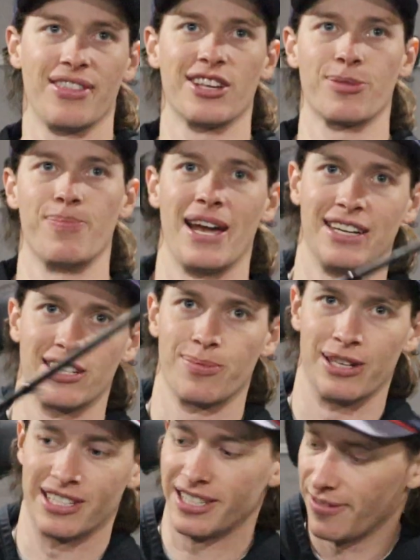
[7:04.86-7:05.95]
this bait
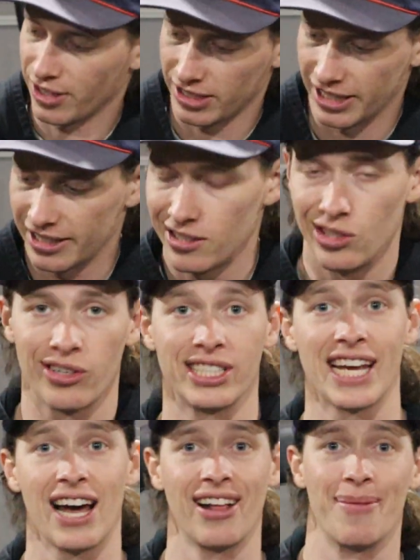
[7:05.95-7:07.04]
specifically. You can
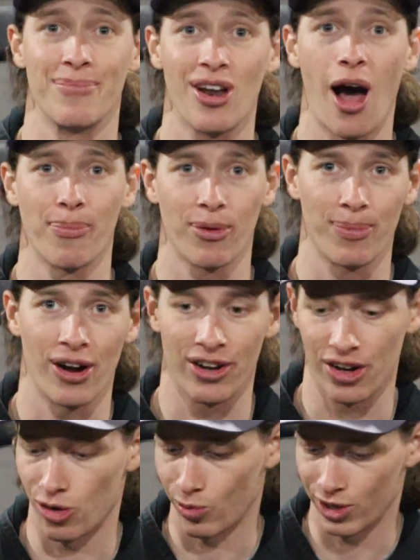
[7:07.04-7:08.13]
tell I'm not prepared
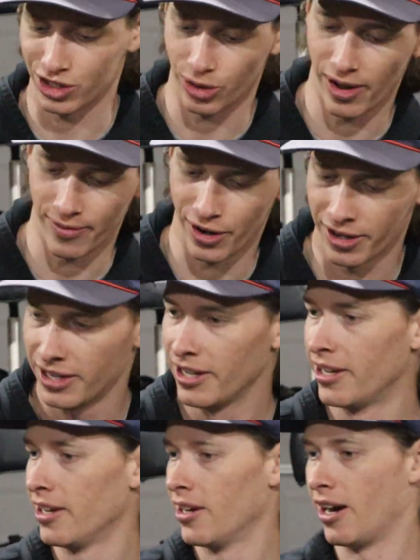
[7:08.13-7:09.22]
here whatsoever.
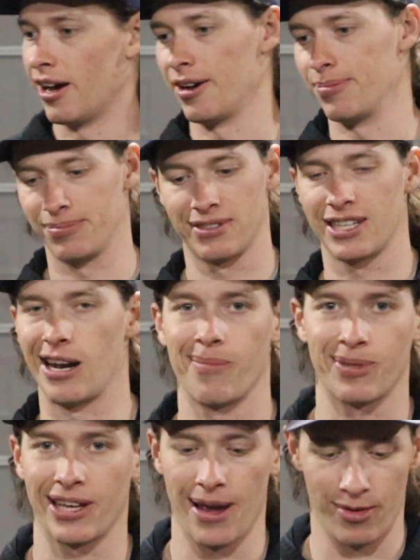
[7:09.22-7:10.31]
Set
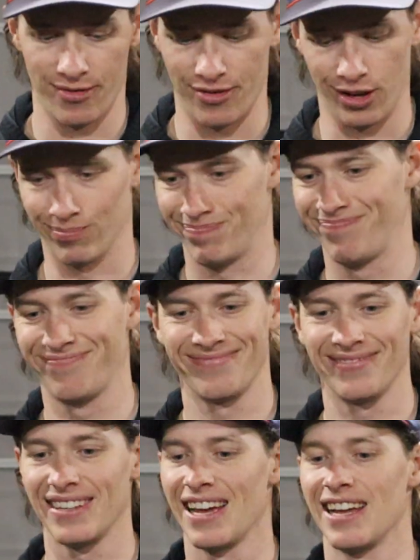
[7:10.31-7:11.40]
up the camera film.
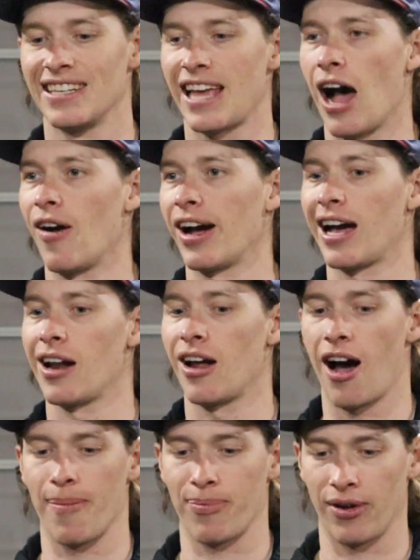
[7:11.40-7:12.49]
How I got to
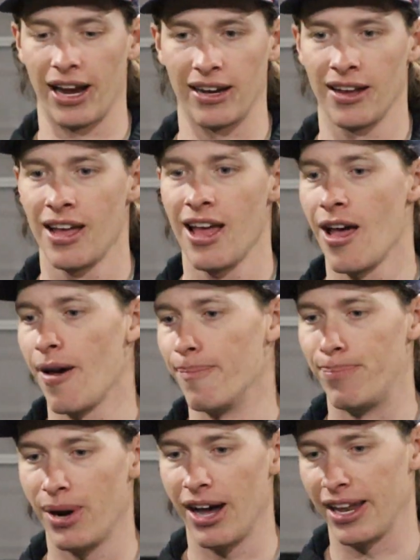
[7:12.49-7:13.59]
operate.
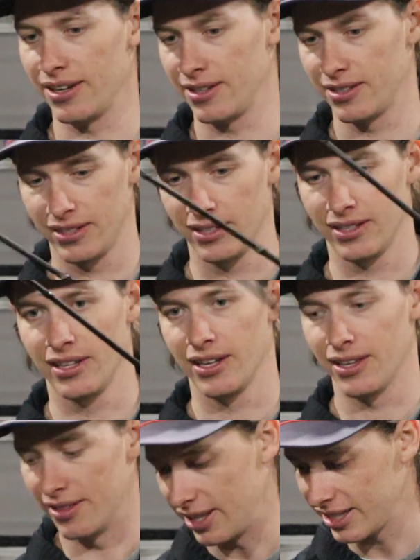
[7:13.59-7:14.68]
But
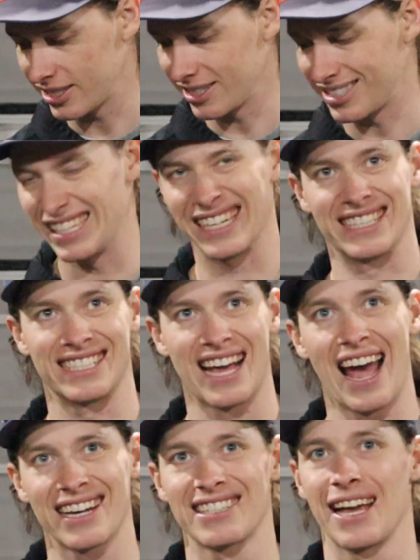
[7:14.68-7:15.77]
this is the
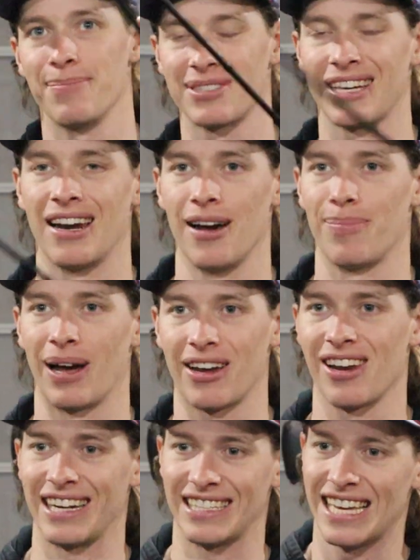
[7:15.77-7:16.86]
exact same setup I
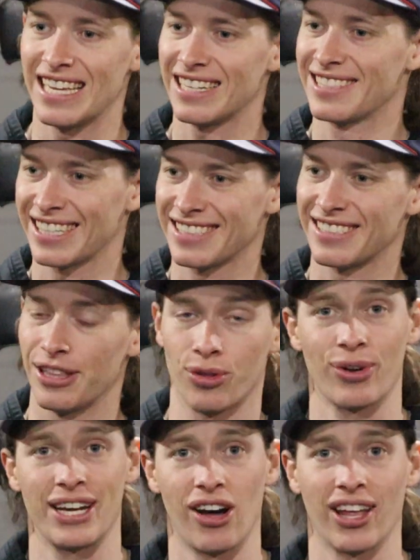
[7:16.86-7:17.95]
caught a
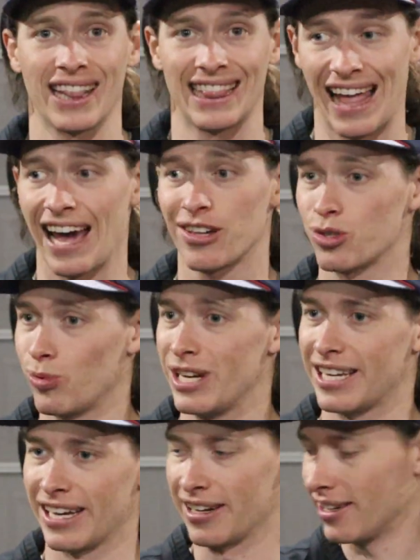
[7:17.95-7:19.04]
1063 on last
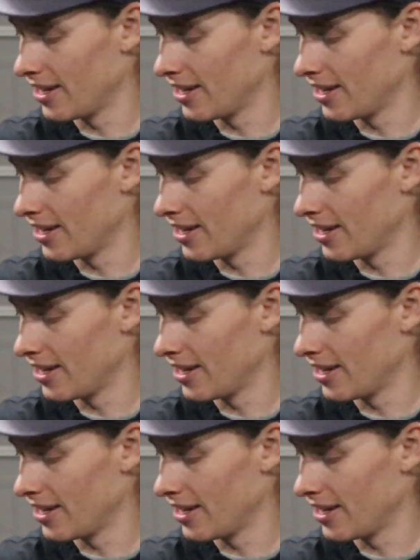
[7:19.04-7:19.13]
weekend.